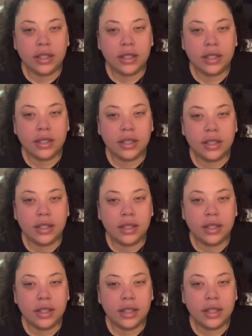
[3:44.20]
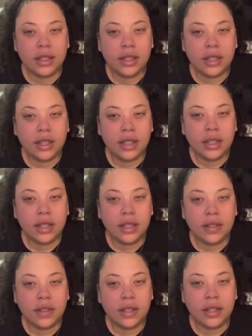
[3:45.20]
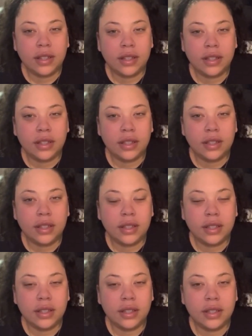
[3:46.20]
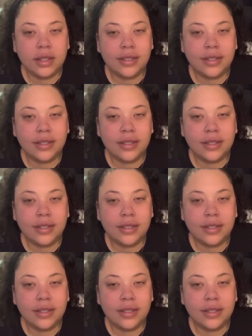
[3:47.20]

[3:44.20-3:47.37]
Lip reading: (no one is talking)